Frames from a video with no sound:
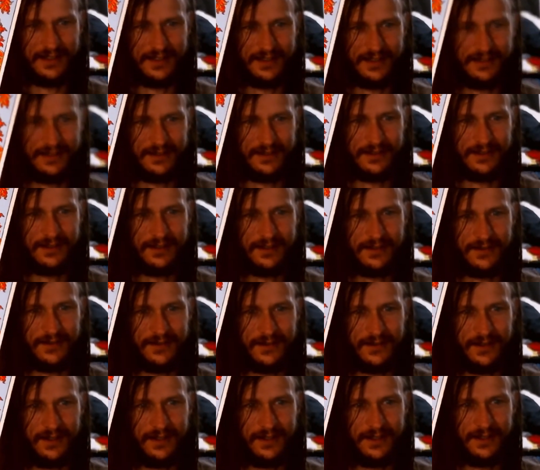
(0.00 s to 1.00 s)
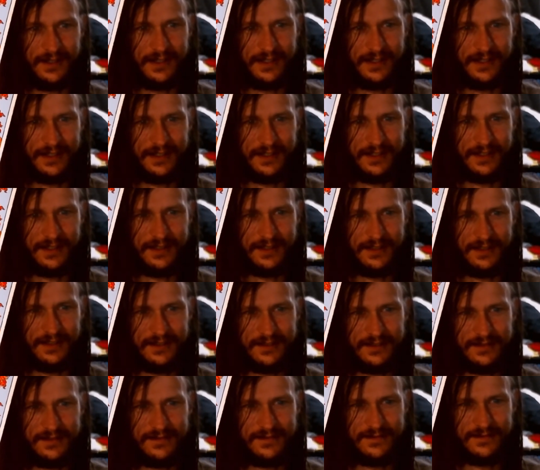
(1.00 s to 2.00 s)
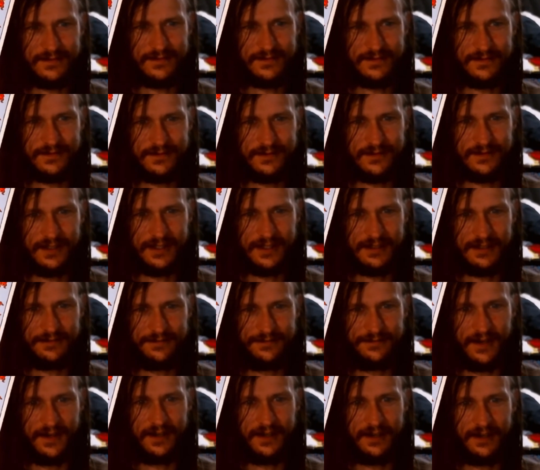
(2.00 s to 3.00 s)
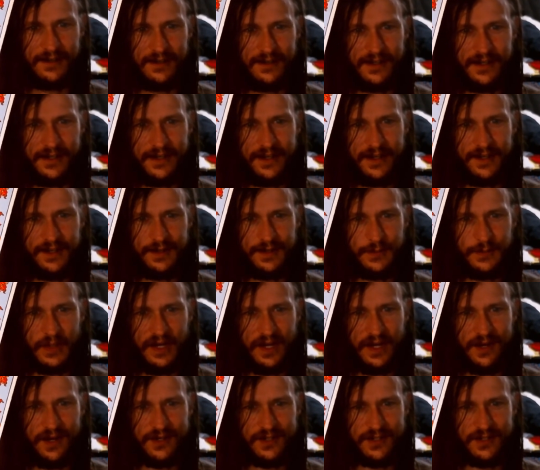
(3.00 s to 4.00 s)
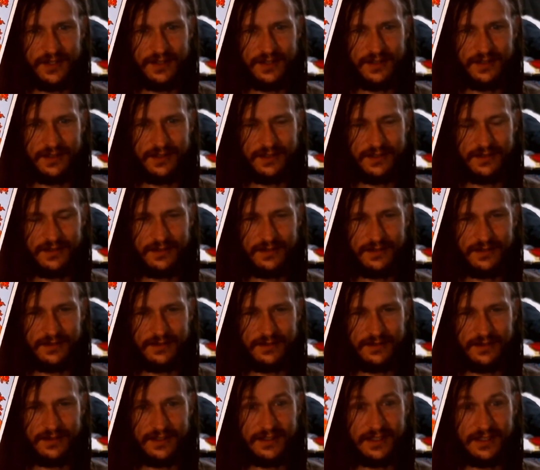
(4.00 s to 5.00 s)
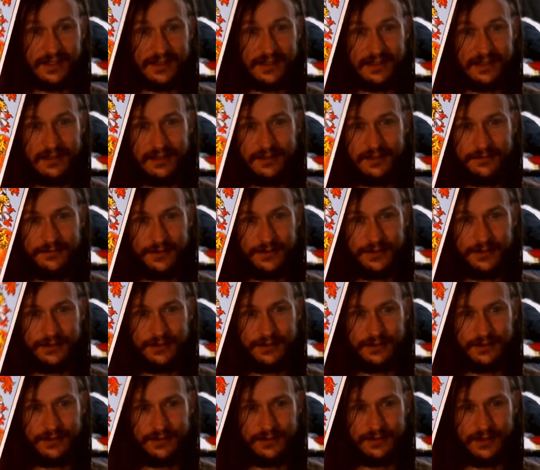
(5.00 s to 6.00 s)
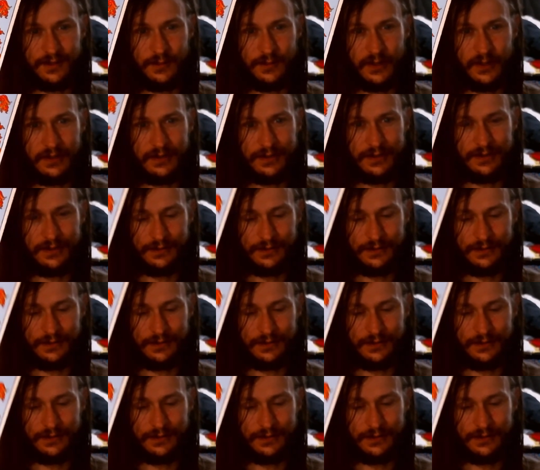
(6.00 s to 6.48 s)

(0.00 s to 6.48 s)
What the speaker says: they're gonna run in, like, fiery, passionate, because that's how they feel about you.